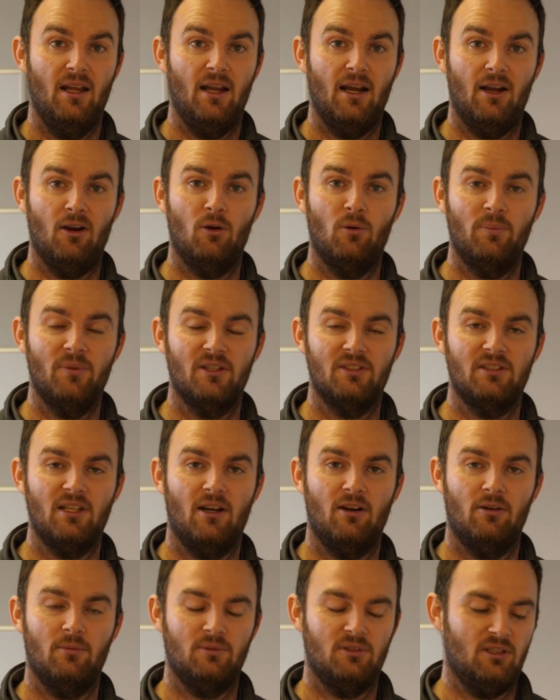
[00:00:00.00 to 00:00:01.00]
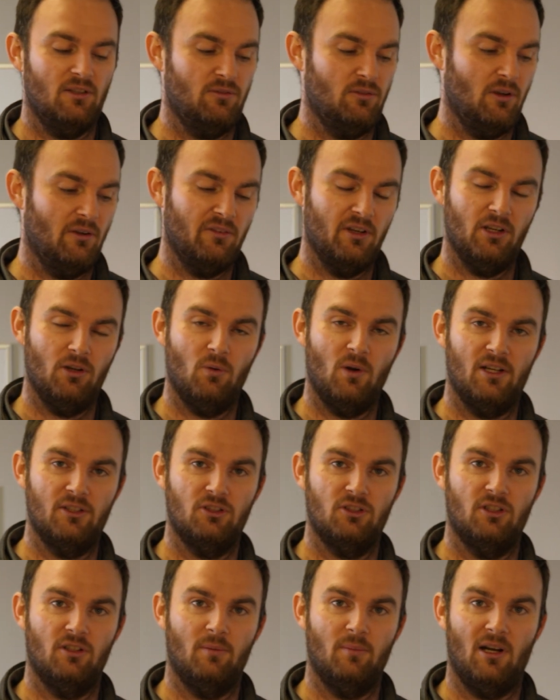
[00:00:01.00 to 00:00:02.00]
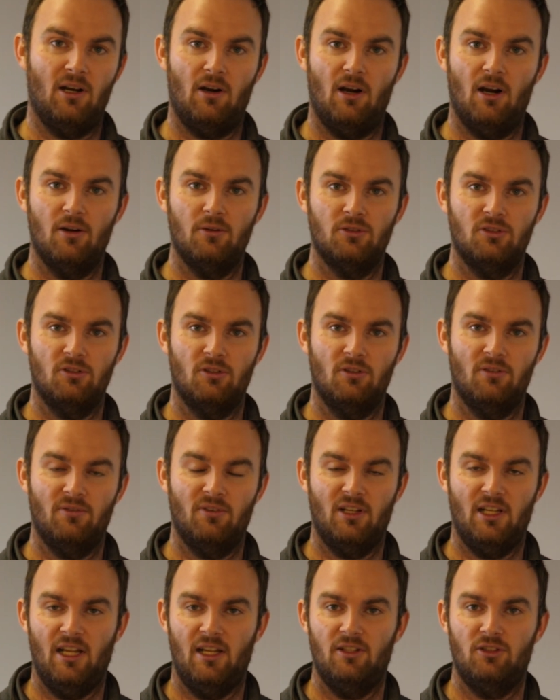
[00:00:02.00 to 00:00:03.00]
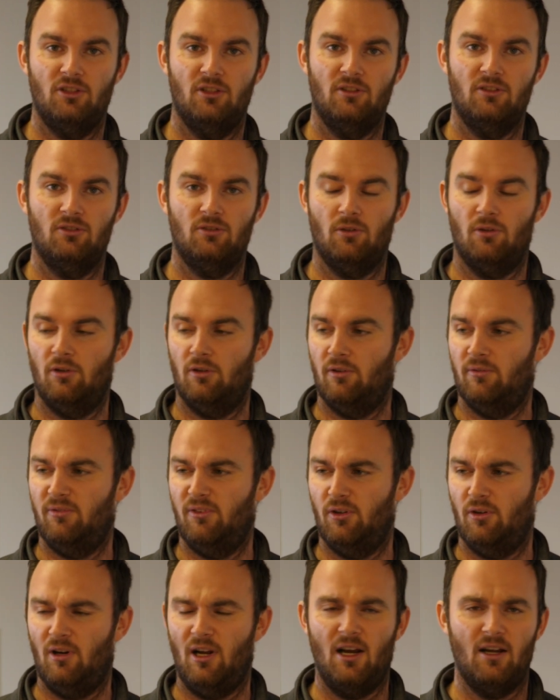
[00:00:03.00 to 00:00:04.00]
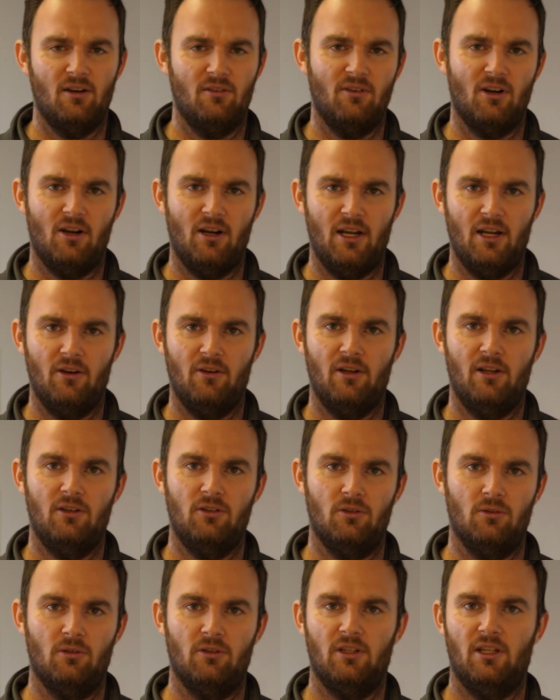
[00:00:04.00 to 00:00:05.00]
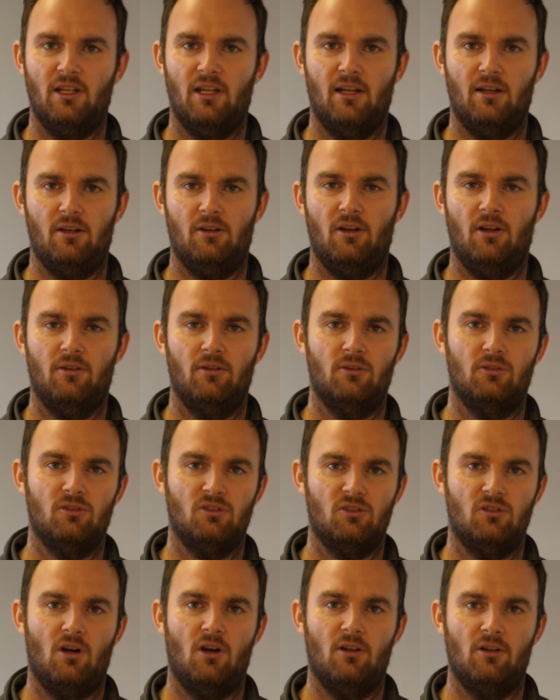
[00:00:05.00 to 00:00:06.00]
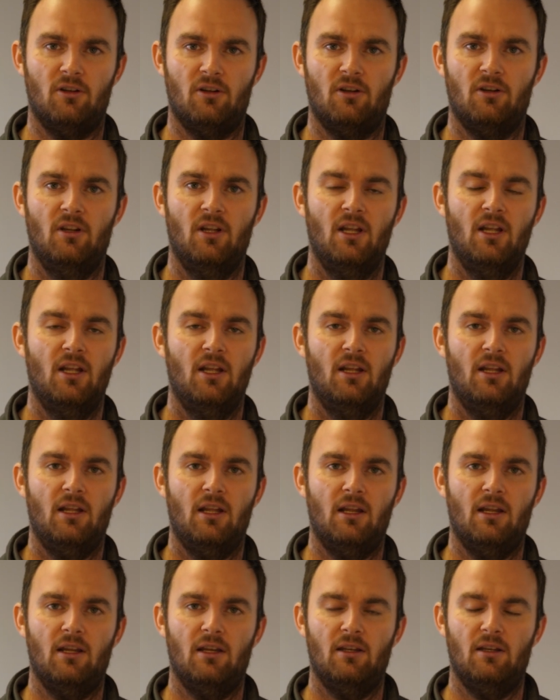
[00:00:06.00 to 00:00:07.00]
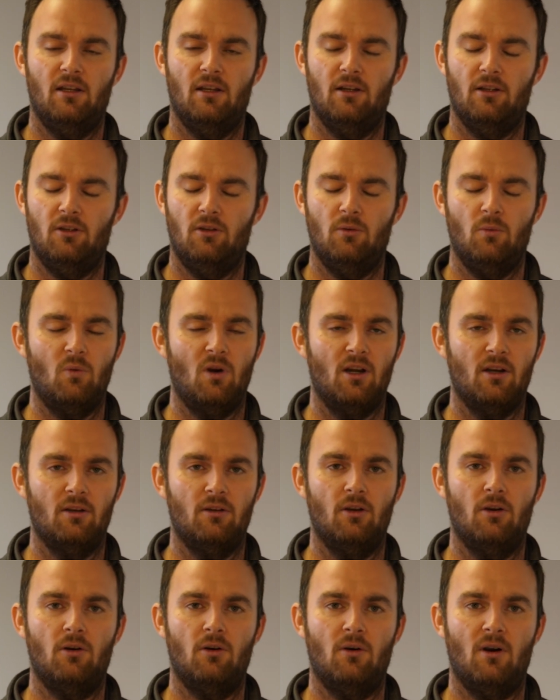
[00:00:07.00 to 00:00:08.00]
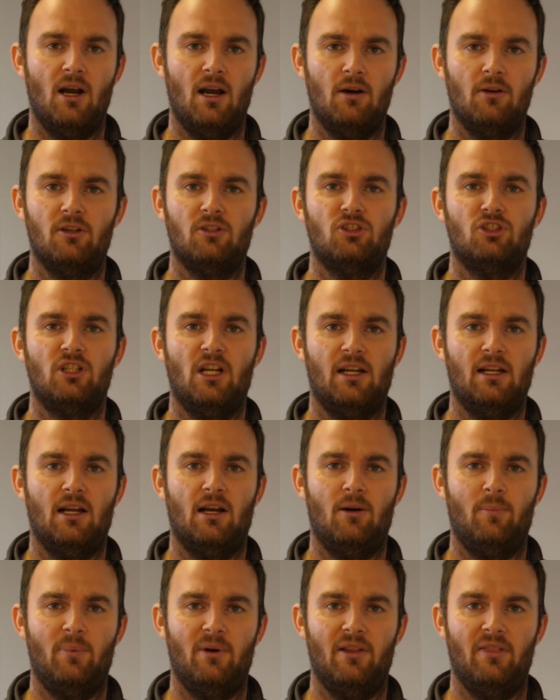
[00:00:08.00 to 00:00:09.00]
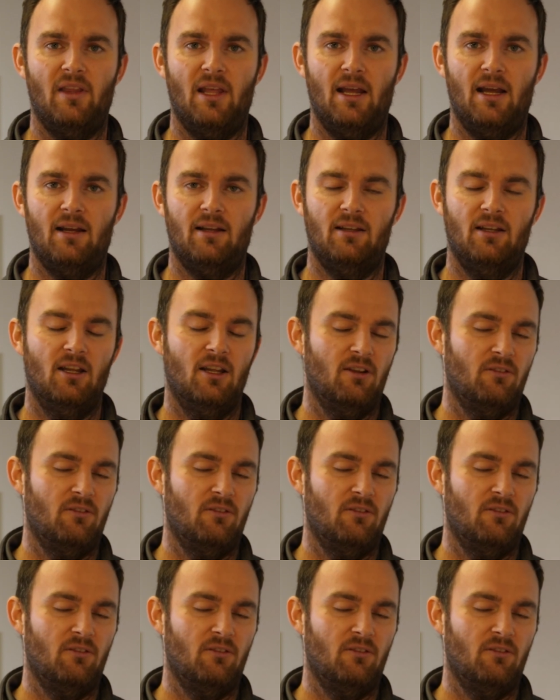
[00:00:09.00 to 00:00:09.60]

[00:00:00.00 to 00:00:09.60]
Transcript: I hope this helps. If you have any question about our certifications, or if you're out of our area and you're looking at another installer and you want to know how to check up on that,